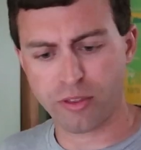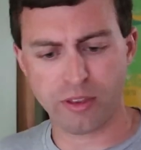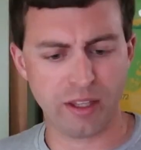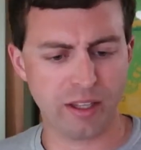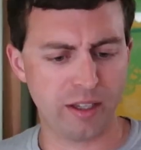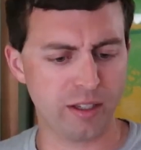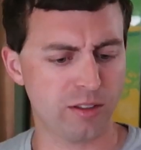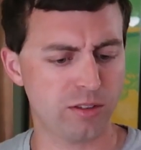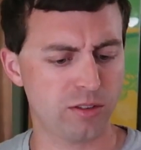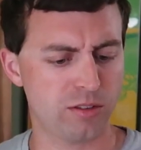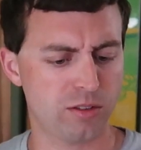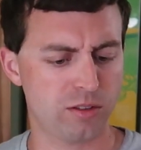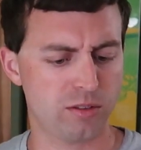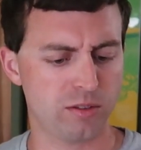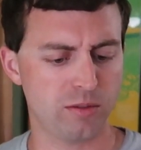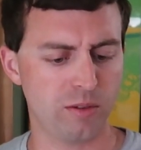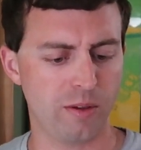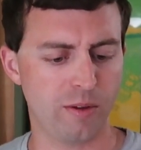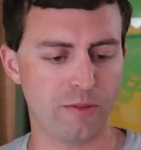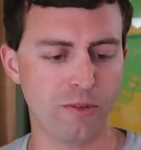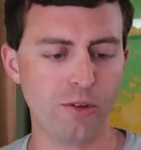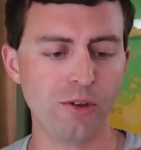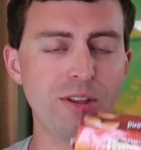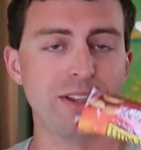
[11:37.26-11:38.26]
things.
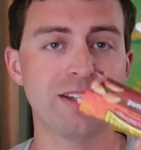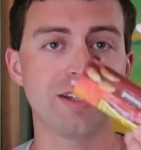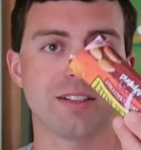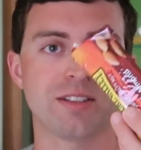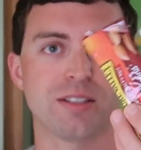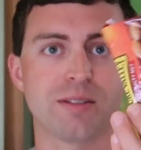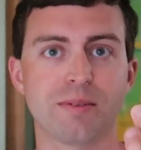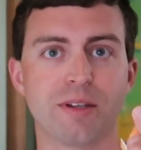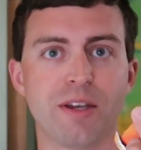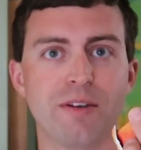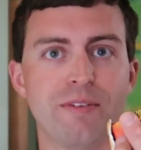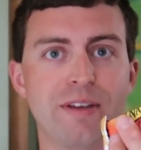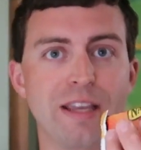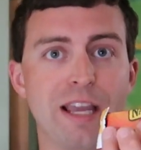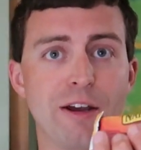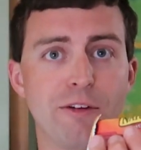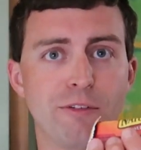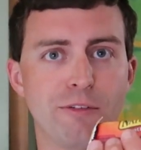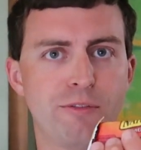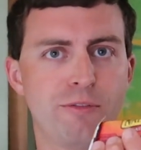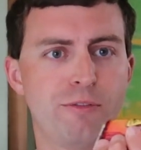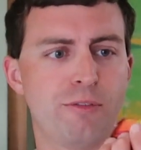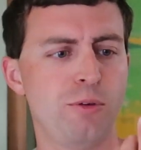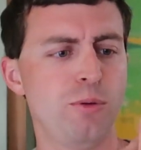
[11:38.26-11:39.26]
I'm really into giving
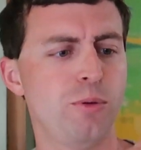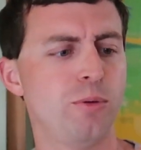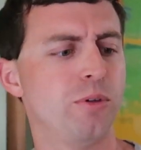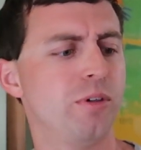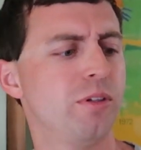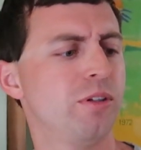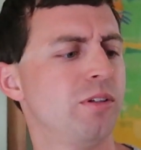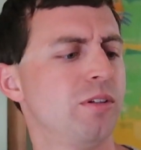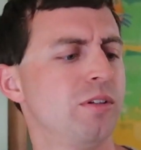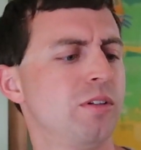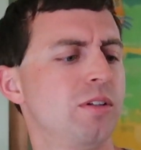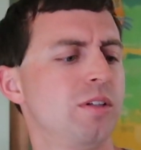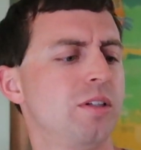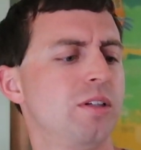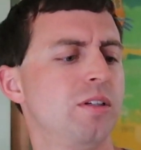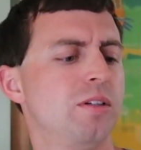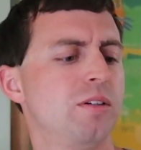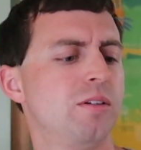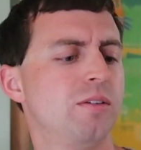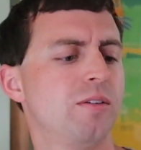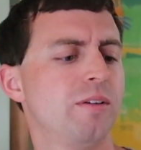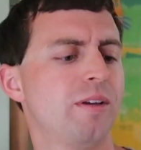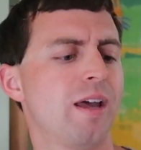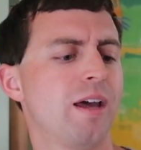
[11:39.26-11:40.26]
out food.
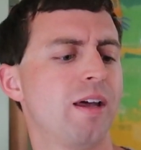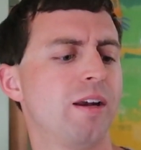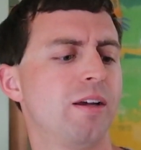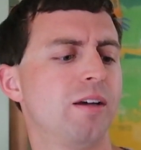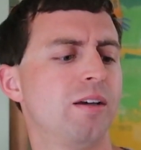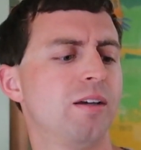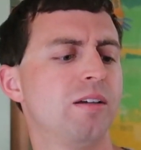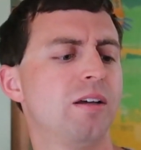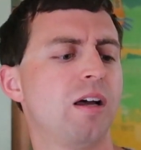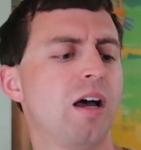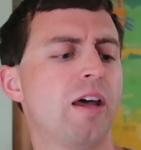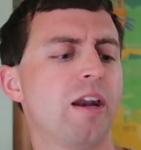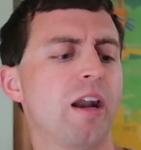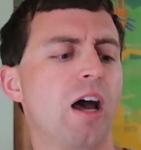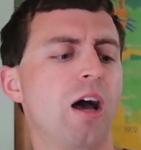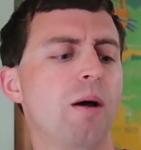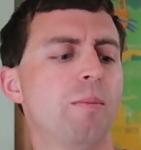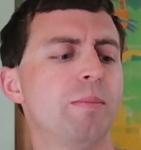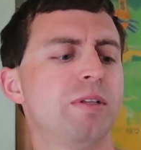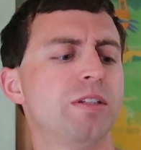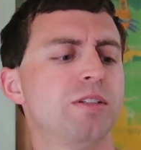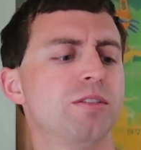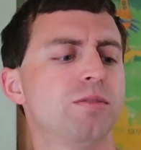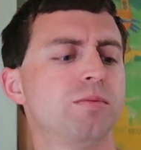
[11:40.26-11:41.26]
We got an
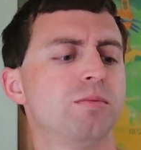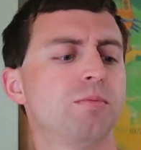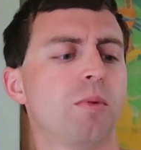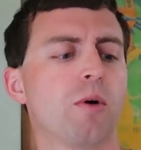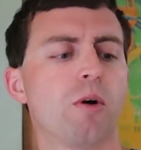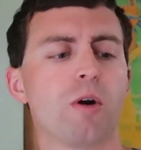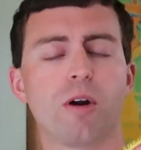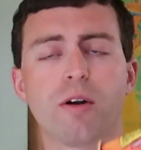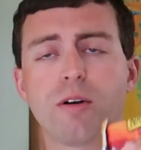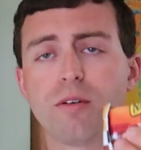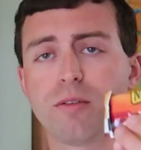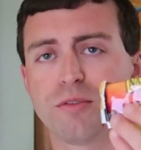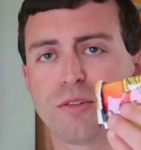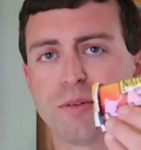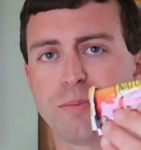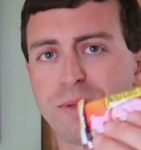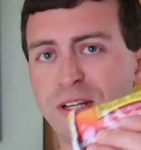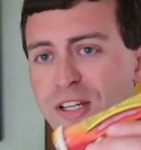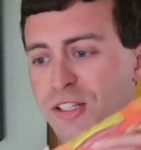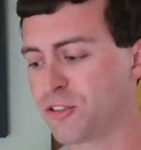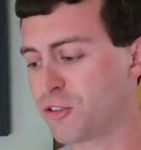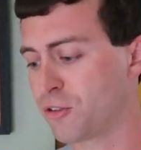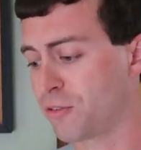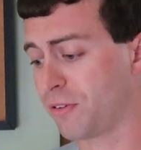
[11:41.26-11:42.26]
almond bar from
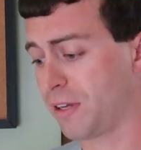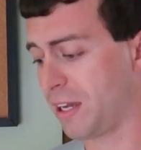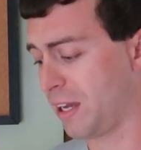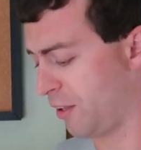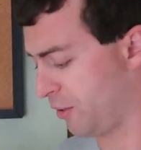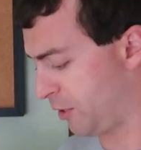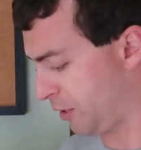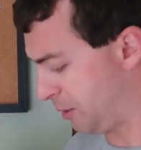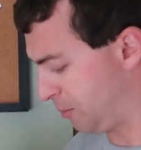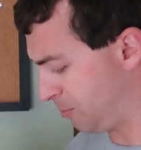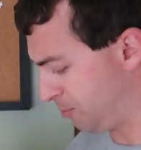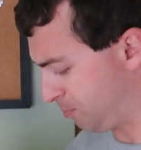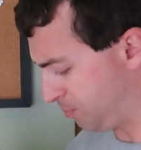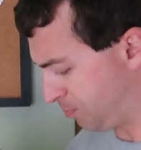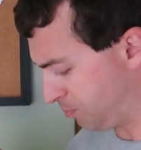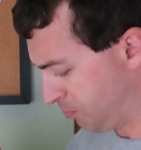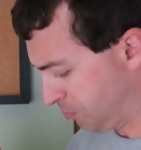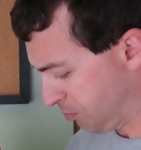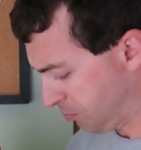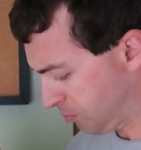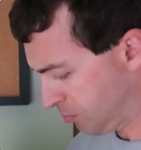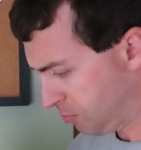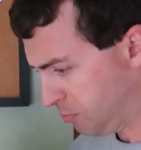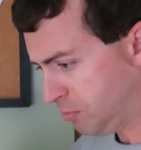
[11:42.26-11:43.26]
Nature Valley.
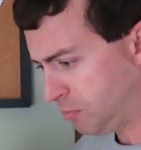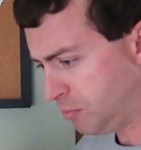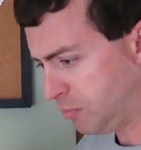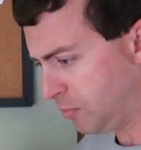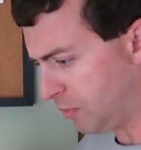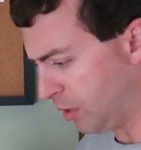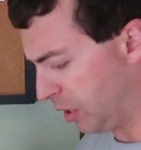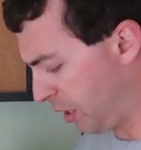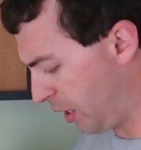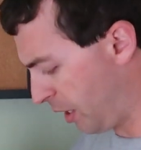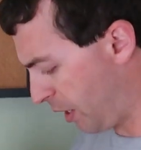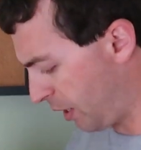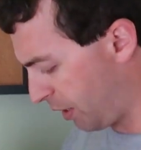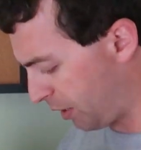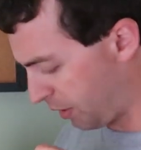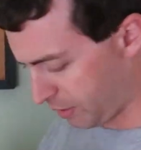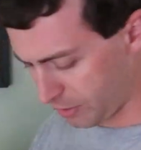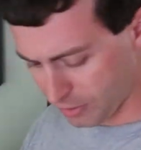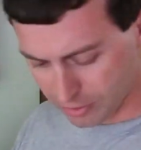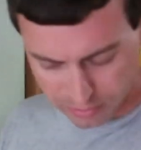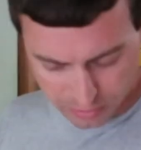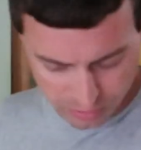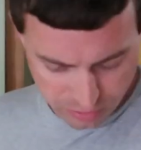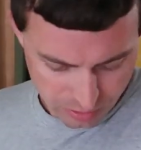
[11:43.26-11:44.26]

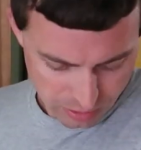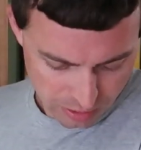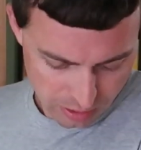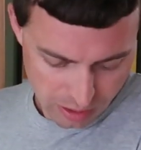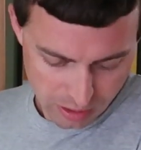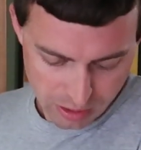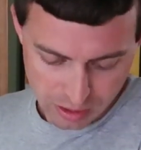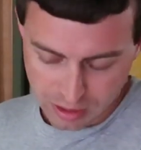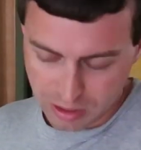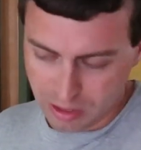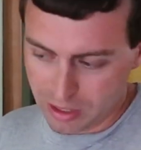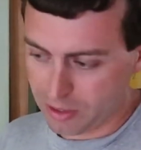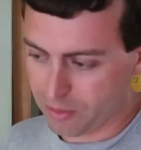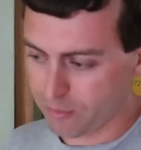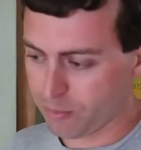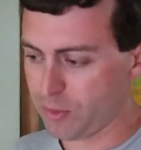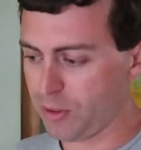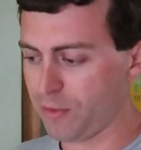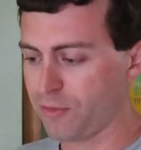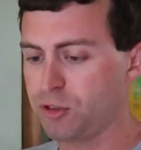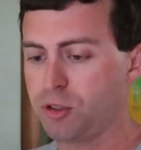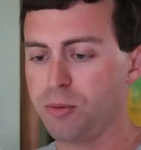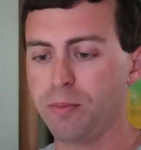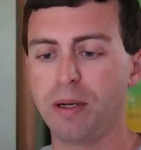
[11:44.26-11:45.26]
And I don't
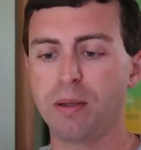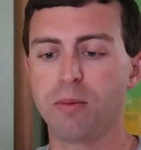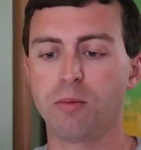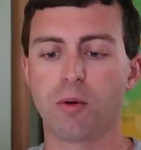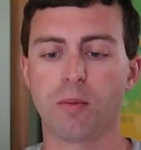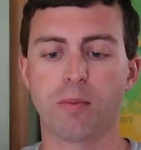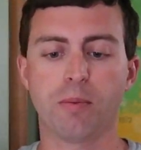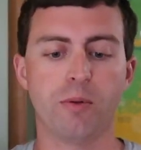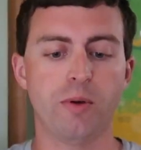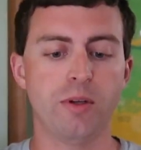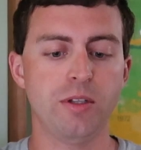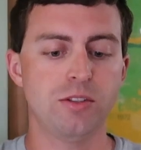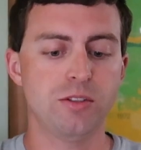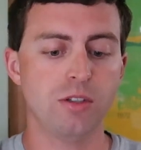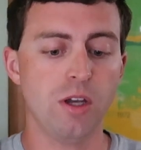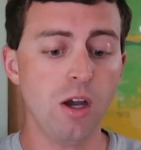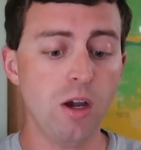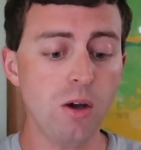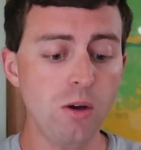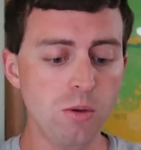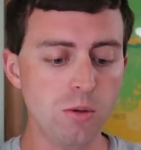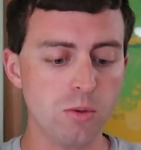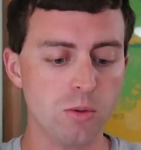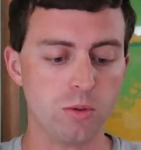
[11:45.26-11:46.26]
have too many more points.
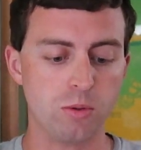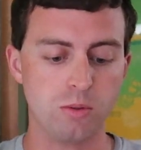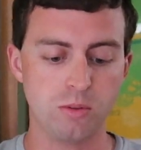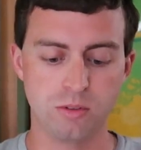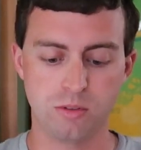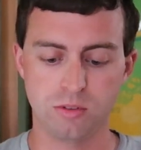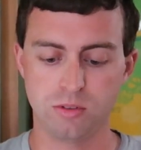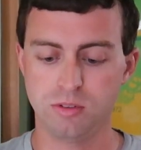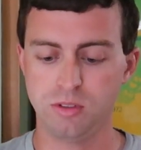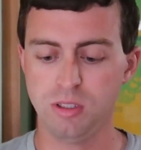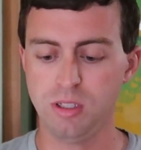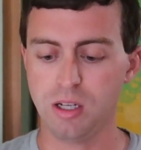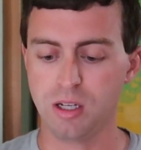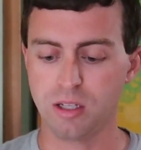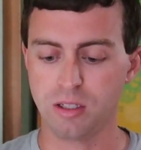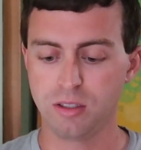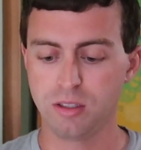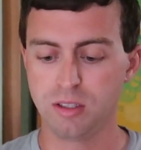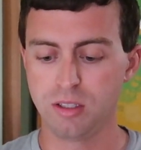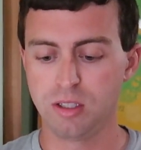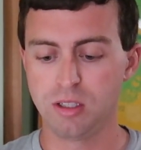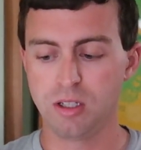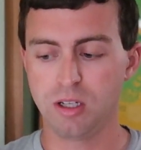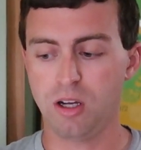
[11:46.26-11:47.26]
Oh, huh,
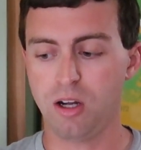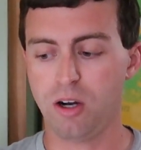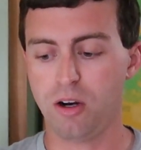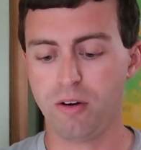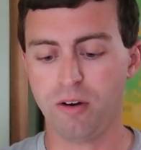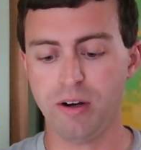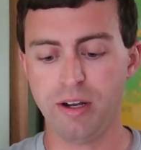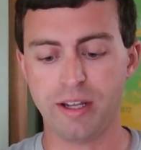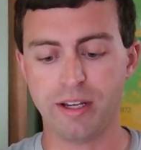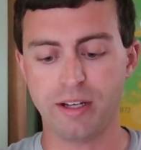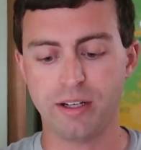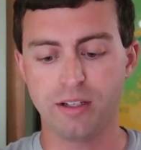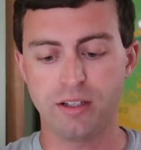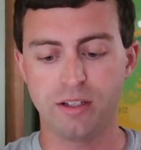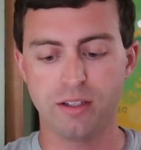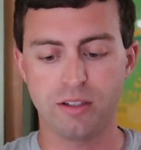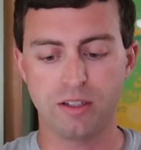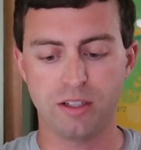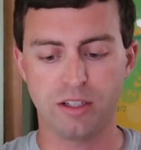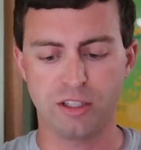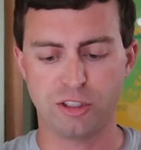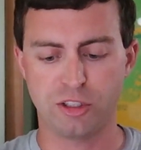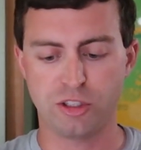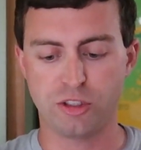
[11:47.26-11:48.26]
all right,
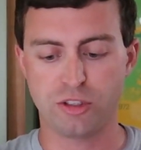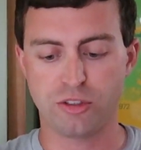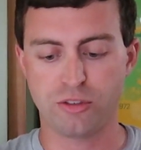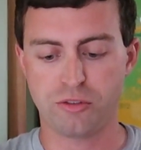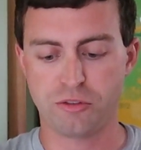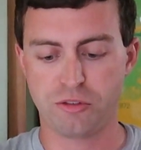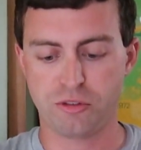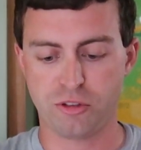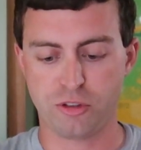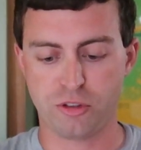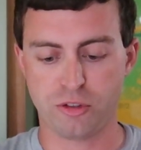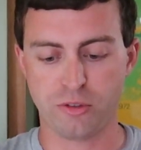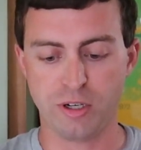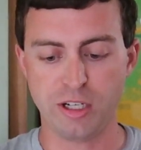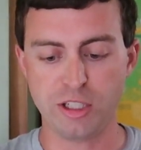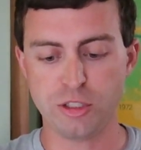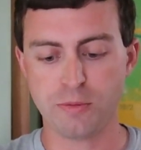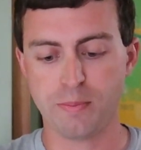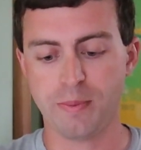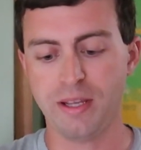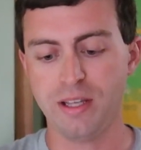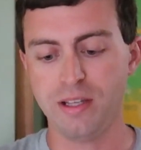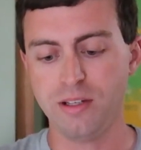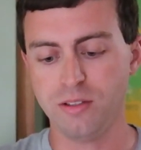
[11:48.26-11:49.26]
a
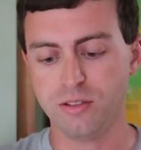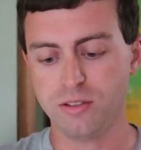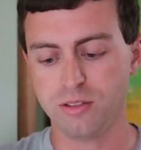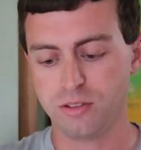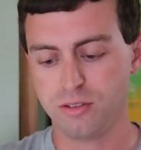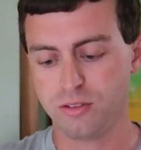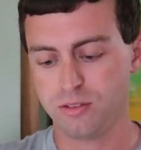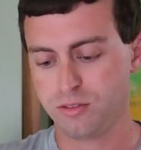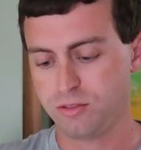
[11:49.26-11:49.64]
stretch band.